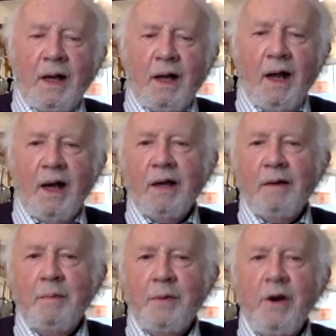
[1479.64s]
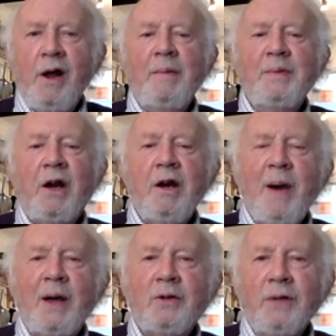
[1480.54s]
Bruno, I'm sorry about
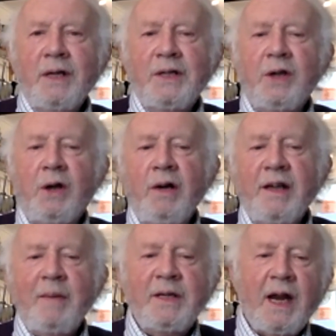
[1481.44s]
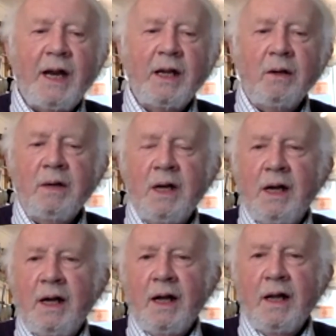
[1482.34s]
all these stories I've been telling you.
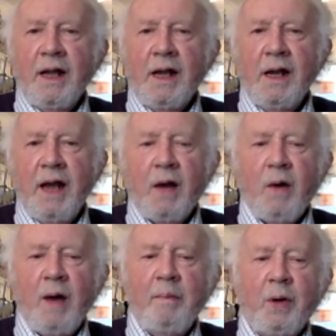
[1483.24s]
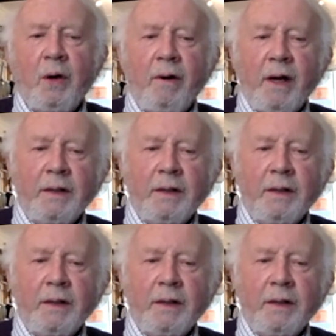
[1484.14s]
They can get quite boring.